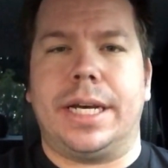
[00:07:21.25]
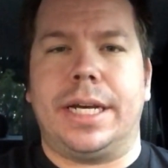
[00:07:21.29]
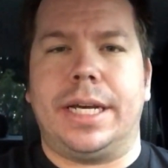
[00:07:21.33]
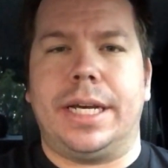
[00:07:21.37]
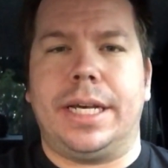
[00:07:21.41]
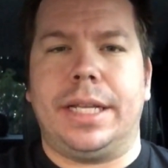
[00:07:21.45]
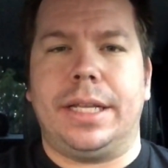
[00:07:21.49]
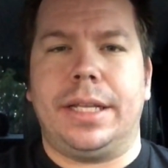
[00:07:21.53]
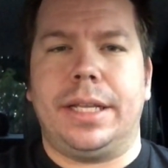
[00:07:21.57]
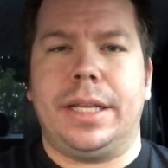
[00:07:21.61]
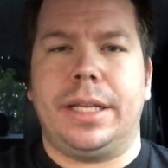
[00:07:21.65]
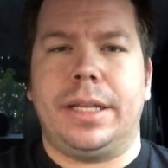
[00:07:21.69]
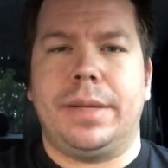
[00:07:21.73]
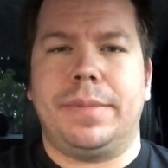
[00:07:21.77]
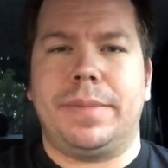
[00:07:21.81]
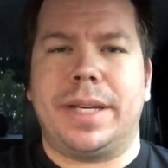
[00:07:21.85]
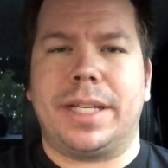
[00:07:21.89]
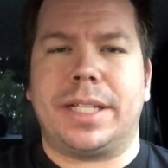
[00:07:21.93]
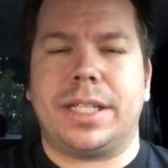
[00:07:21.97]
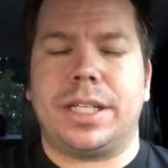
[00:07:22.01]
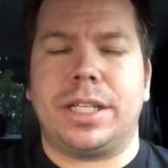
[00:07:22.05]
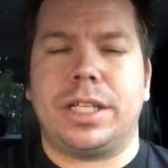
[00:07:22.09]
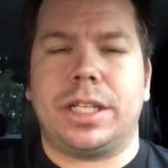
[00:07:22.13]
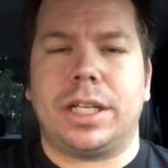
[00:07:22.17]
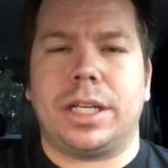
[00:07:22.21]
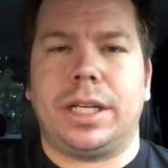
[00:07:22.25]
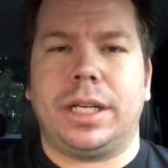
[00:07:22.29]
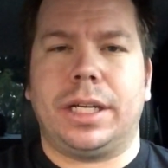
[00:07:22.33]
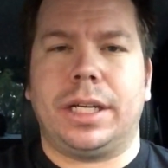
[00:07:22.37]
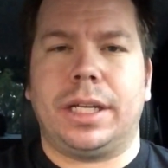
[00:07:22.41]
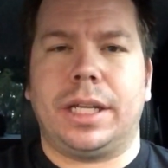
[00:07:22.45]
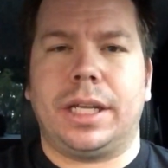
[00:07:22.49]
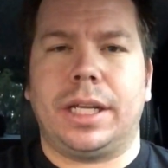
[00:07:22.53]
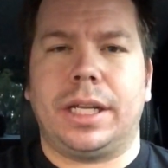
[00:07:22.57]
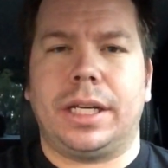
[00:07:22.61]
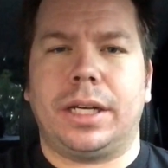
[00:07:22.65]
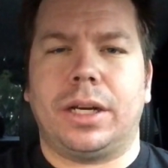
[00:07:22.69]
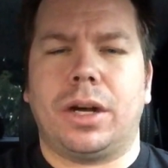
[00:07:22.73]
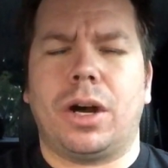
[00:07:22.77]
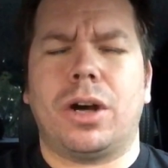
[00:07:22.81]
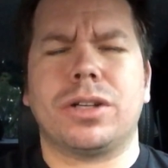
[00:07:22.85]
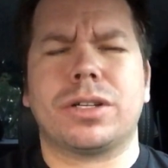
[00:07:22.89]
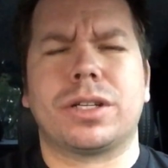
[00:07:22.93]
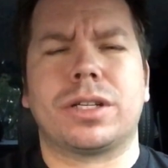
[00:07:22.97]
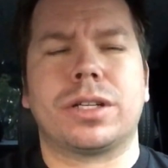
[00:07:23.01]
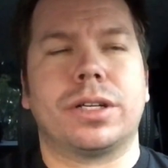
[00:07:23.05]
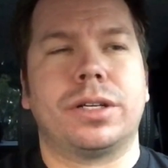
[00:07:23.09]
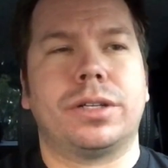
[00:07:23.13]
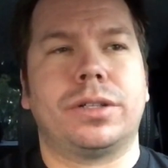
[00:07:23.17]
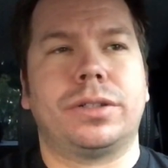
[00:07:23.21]
in the messaging. And then
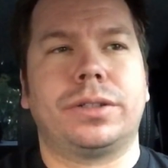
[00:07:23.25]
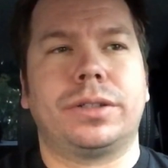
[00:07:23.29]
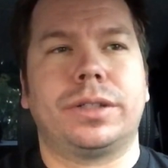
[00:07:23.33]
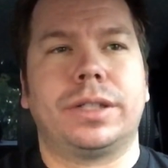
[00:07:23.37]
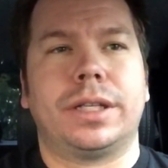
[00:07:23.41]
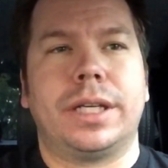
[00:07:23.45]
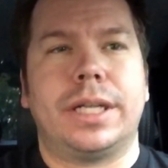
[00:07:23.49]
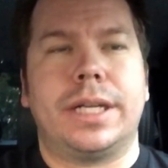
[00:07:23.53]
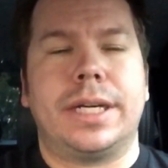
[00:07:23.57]
also